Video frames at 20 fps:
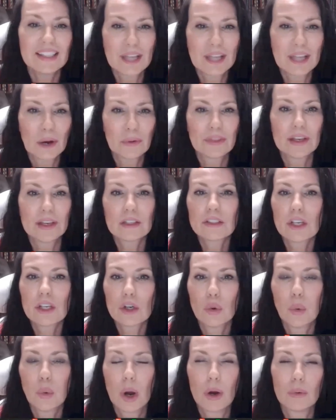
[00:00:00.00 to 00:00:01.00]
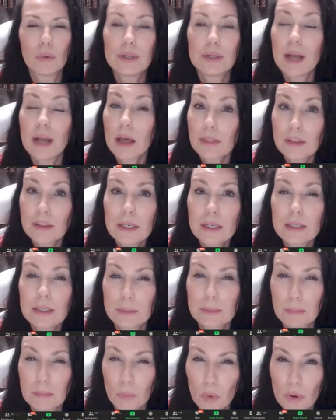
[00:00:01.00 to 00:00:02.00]
So there's a quote, nothing
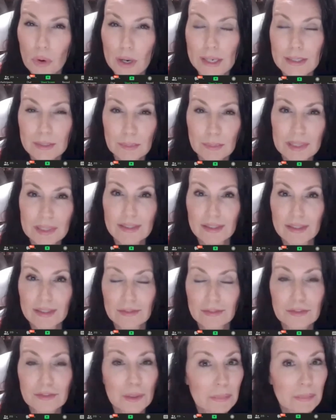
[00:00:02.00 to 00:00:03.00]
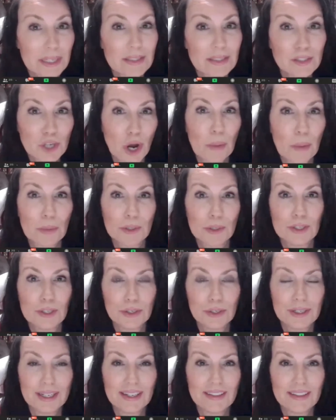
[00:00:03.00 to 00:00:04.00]
is more expensive than missed
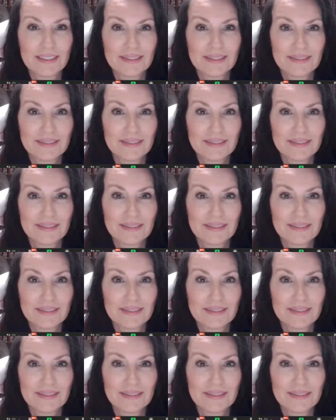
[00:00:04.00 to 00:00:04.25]
opportunity.